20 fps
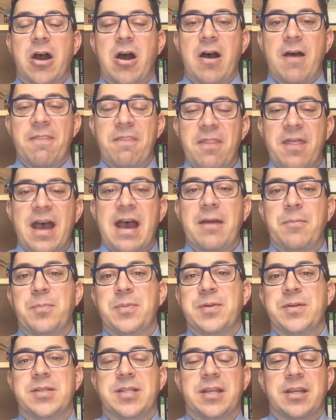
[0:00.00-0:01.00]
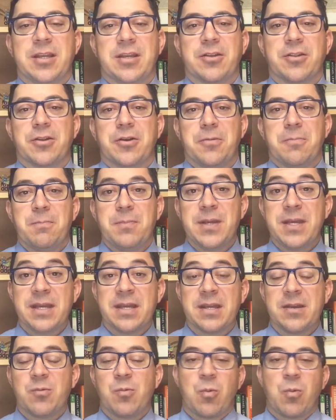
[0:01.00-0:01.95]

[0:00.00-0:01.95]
on that particular bid?